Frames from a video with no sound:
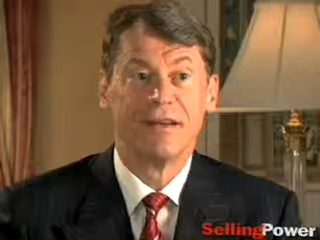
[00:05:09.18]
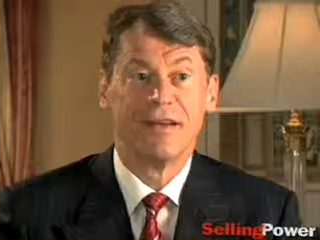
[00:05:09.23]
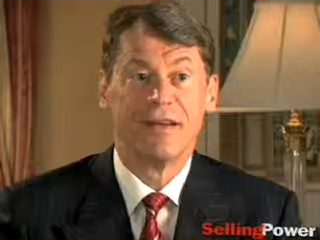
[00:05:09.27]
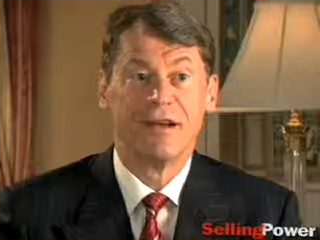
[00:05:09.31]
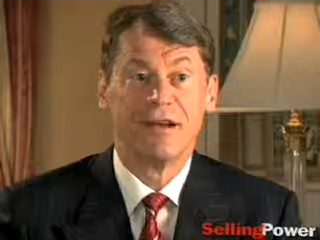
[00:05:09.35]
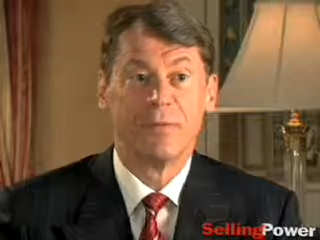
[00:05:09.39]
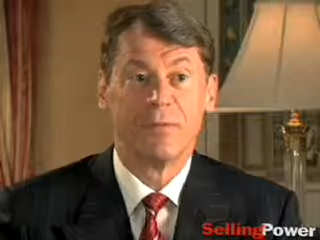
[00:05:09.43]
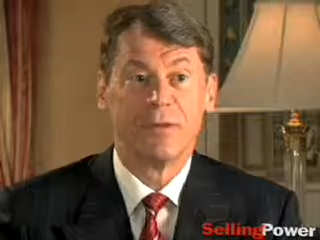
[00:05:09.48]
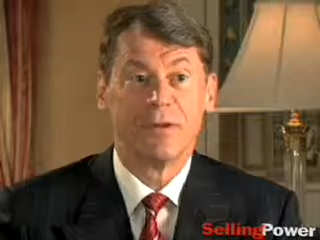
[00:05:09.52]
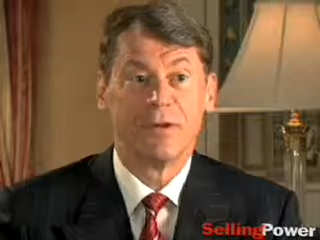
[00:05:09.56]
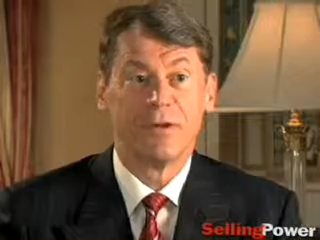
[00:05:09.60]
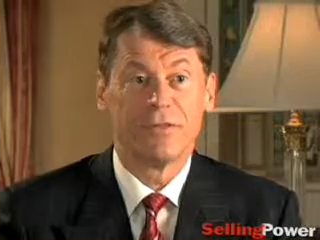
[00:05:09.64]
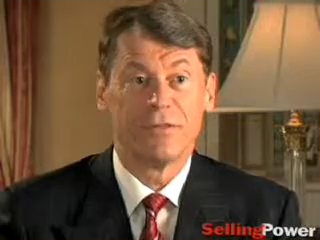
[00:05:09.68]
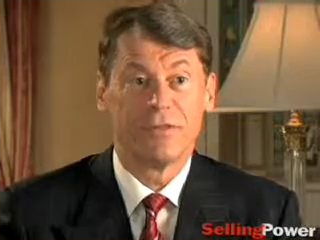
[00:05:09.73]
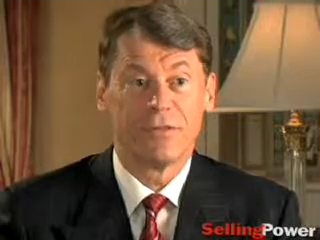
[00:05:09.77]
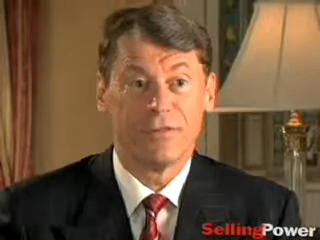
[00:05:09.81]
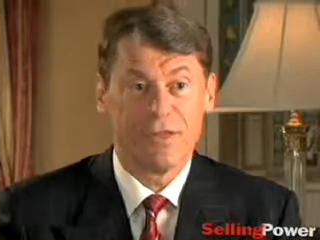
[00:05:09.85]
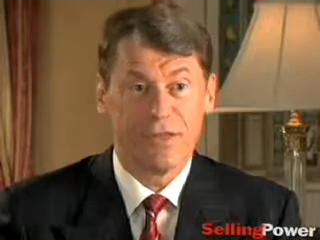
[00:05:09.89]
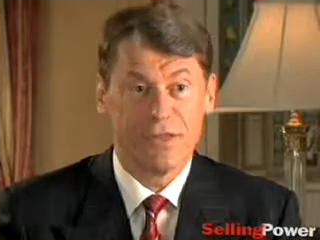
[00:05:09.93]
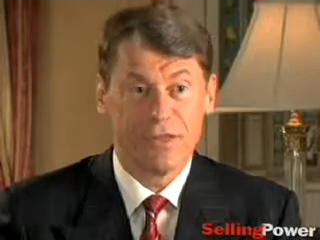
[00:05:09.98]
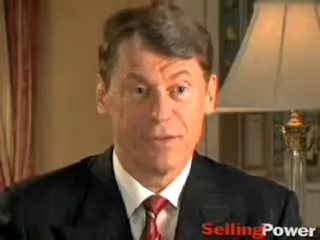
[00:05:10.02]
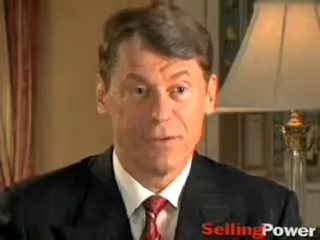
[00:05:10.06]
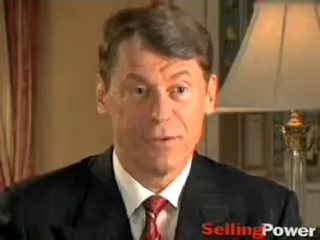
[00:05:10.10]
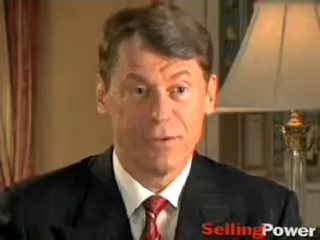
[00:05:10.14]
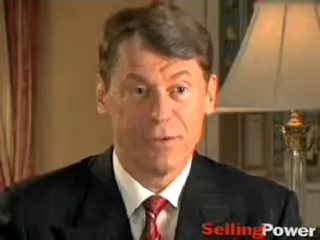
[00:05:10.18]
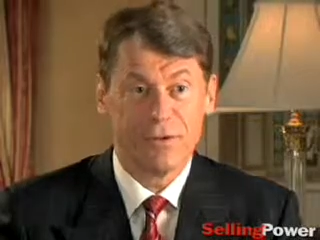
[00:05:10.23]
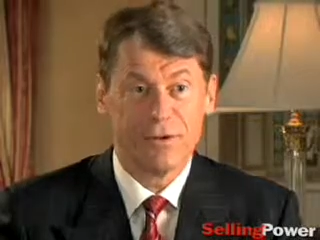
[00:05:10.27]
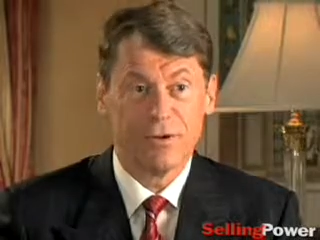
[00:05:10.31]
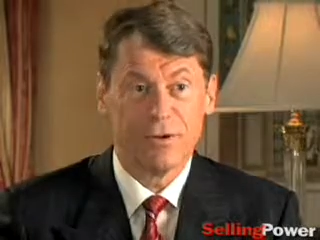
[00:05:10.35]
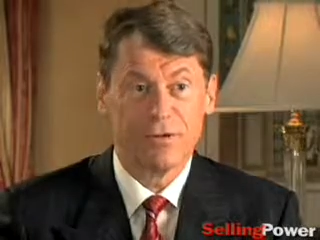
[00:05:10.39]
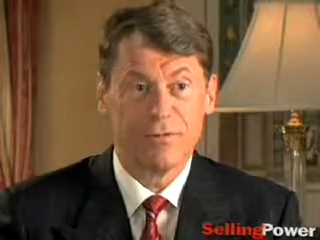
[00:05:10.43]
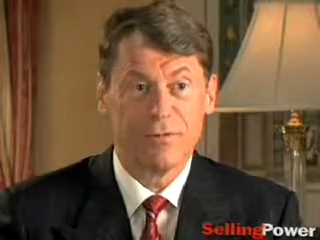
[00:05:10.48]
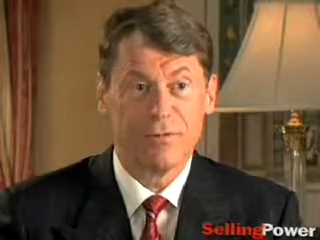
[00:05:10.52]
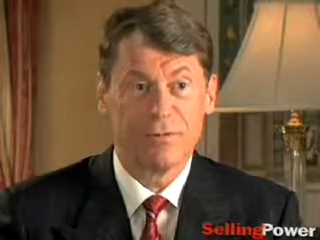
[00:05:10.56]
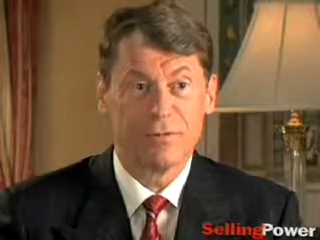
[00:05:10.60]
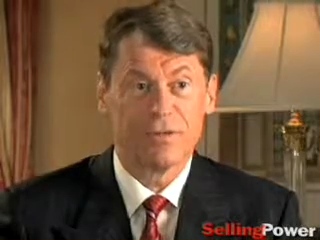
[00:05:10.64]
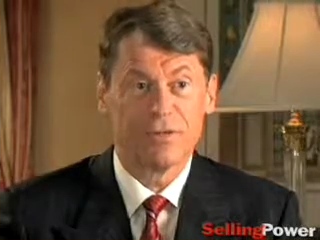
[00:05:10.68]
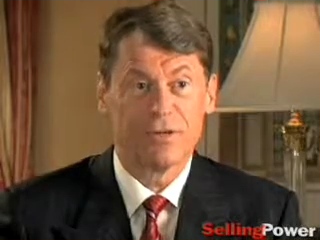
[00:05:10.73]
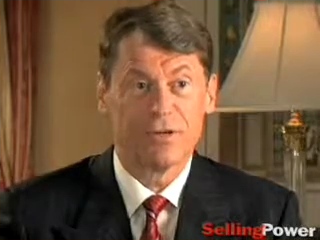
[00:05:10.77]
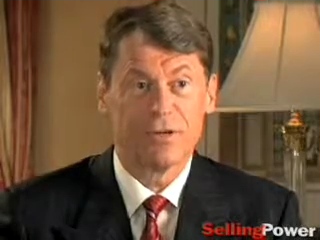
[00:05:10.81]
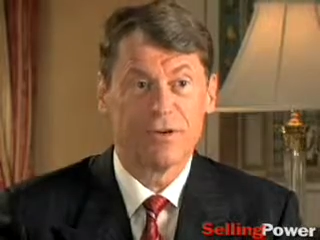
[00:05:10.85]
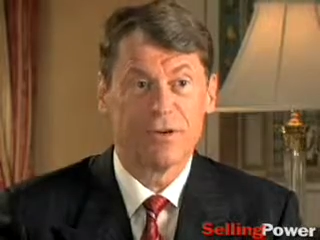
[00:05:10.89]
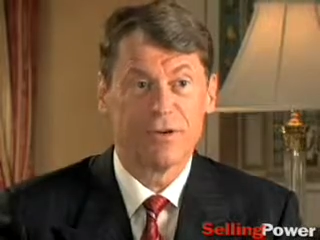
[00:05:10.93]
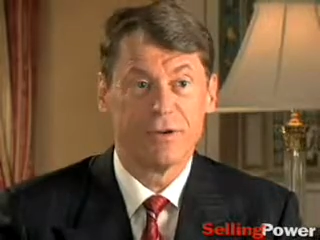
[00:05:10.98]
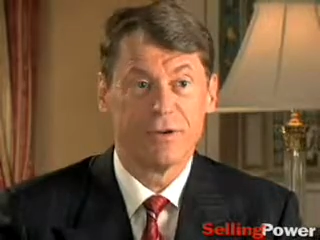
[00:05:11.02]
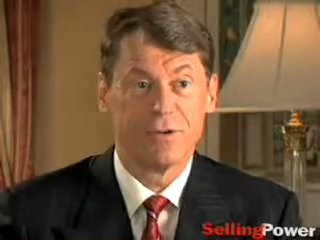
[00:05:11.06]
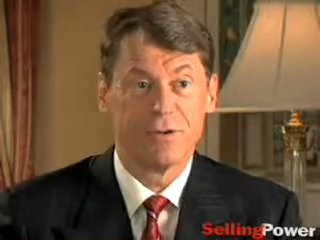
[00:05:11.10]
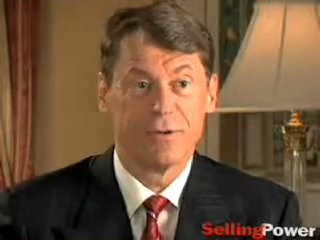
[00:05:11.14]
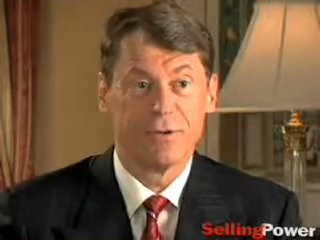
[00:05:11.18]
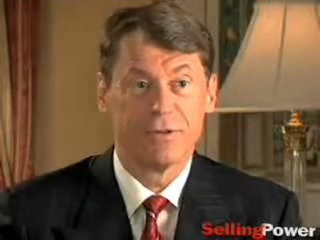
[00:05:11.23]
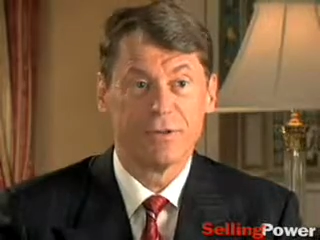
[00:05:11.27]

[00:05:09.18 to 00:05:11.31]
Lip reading: I want to thank you, Ron, for sharing all